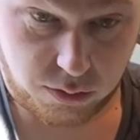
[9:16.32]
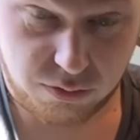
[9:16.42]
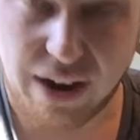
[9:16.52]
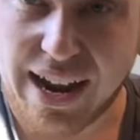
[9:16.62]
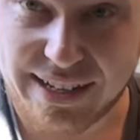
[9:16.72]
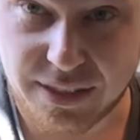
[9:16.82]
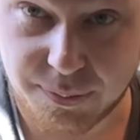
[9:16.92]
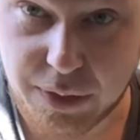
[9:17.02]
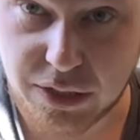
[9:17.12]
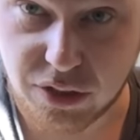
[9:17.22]
Right,
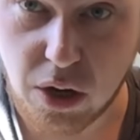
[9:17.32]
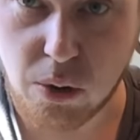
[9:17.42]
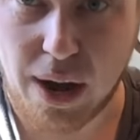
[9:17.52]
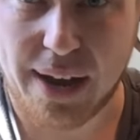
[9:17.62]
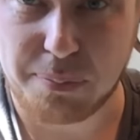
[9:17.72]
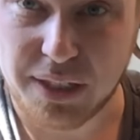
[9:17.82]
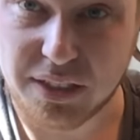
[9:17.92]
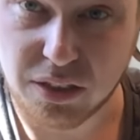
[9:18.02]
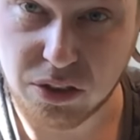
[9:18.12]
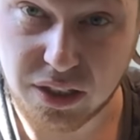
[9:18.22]
so I'm
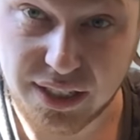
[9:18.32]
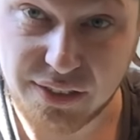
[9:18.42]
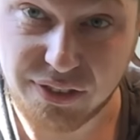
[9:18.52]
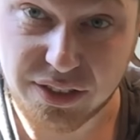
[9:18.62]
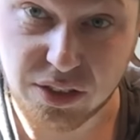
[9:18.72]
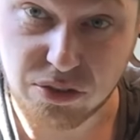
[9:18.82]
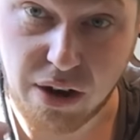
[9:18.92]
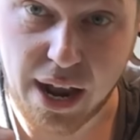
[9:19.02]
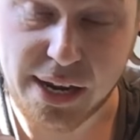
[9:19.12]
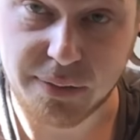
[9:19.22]
literally going to leave this to
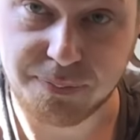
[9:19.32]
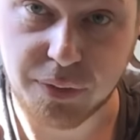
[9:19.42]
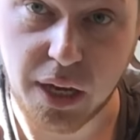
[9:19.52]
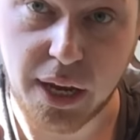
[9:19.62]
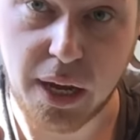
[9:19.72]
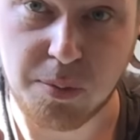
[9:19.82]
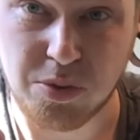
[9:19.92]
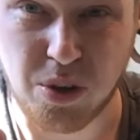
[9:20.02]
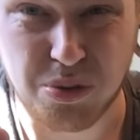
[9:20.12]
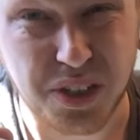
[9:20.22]
dry. Um,
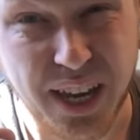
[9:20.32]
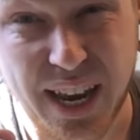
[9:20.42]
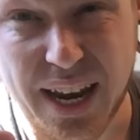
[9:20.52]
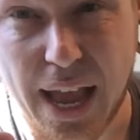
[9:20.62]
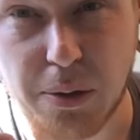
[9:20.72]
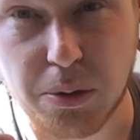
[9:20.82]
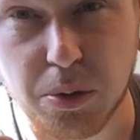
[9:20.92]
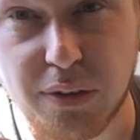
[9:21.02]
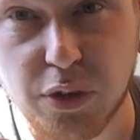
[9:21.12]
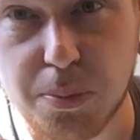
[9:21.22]
so I'm going to get an hour, I'm going
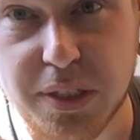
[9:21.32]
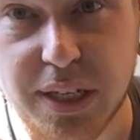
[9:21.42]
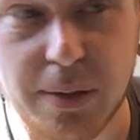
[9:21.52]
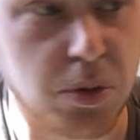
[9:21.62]
to have a cup of tea, I'm